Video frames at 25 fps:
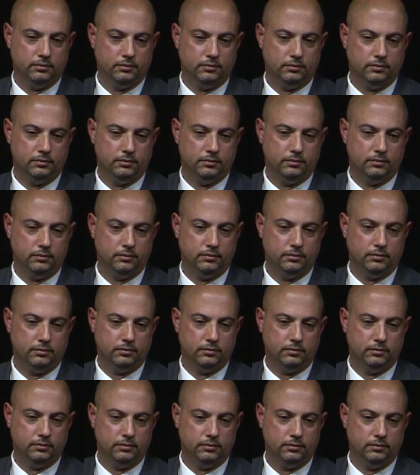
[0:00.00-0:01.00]

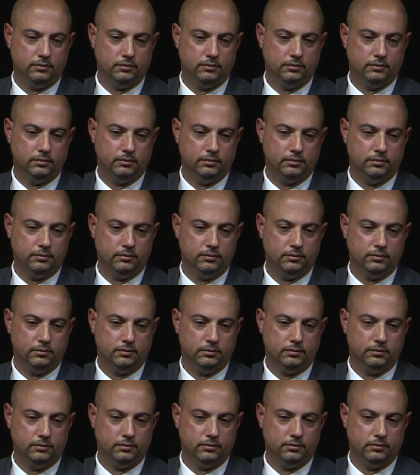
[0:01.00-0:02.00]

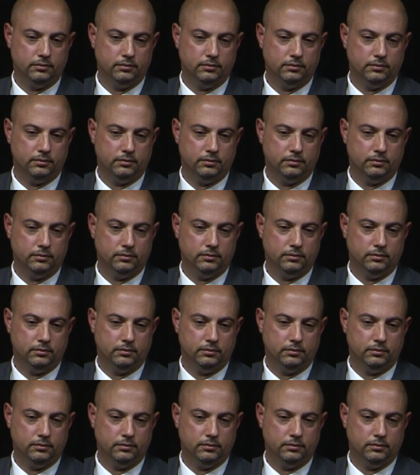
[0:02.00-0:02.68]
[no speech]